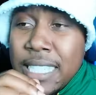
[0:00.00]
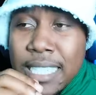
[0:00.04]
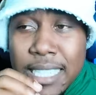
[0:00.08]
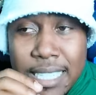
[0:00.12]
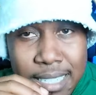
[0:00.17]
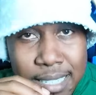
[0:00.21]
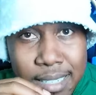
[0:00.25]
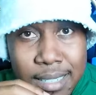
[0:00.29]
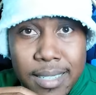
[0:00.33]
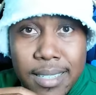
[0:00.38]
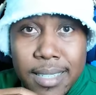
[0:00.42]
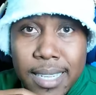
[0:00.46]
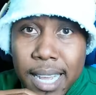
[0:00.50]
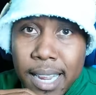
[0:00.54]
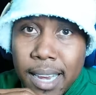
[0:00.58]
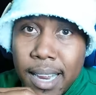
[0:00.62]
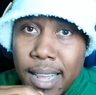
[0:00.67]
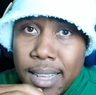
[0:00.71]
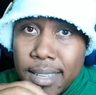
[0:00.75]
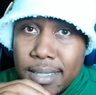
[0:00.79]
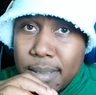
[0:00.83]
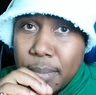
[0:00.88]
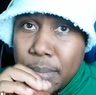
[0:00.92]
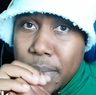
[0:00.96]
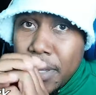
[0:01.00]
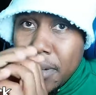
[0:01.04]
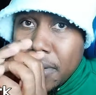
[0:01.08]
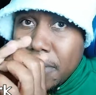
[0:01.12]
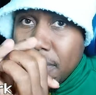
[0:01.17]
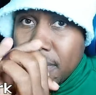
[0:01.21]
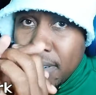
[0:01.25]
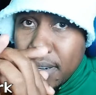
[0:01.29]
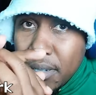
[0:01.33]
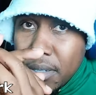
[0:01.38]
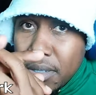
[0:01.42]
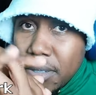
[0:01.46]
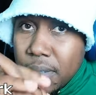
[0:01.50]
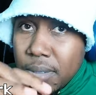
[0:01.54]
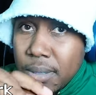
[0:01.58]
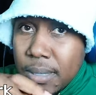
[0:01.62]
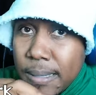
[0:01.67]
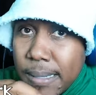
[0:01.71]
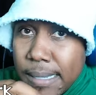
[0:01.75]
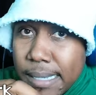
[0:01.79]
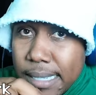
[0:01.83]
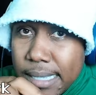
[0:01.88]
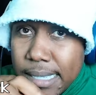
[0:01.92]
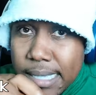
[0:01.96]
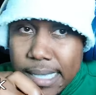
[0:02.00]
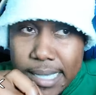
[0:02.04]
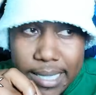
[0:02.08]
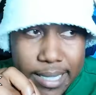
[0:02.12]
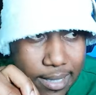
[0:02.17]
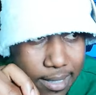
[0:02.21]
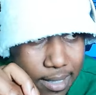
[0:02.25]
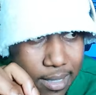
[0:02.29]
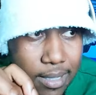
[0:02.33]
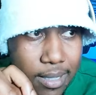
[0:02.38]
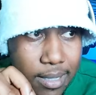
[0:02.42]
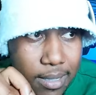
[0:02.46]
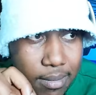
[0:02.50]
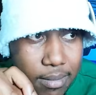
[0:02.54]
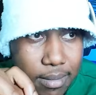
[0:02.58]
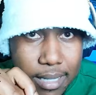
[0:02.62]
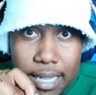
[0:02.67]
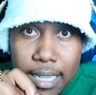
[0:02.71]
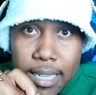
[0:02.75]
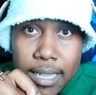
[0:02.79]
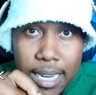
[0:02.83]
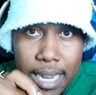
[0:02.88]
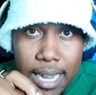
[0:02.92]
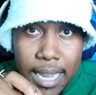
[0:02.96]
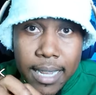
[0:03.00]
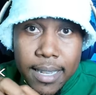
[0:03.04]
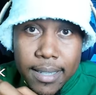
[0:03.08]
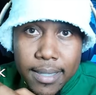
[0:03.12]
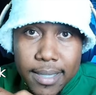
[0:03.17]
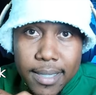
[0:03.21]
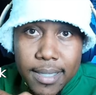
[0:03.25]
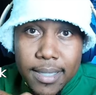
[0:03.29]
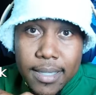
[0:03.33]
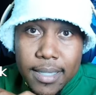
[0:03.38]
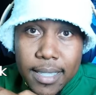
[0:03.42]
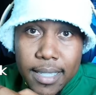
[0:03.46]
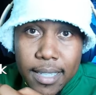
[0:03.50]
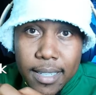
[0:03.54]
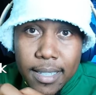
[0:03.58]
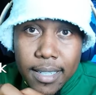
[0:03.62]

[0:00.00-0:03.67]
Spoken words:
He's dead ass a pedophile, dude. He is dead ass.